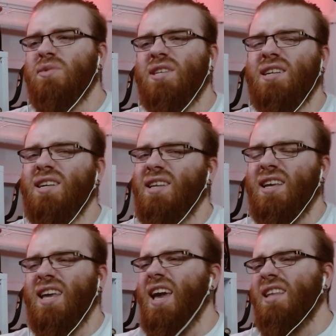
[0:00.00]
Something
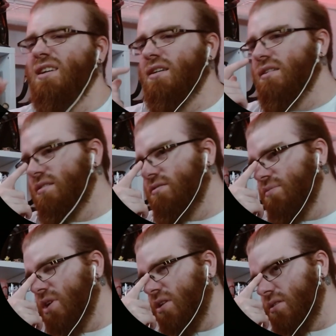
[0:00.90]
like hating her,
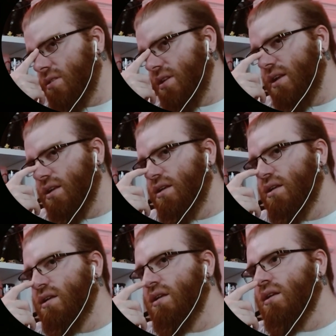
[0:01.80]
to be honest, like...
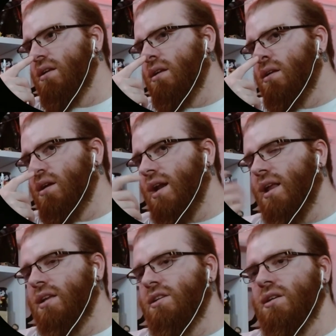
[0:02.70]

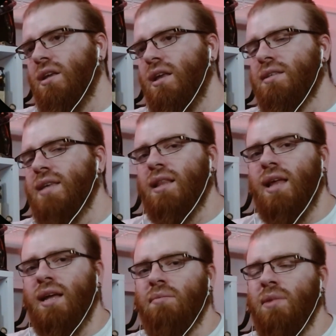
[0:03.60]
Kind of like, he's
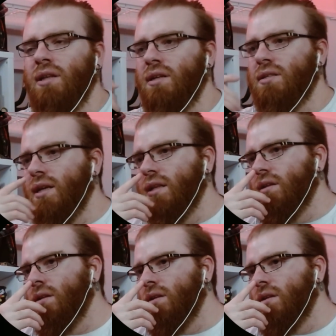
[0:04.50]
acting like the mother instead.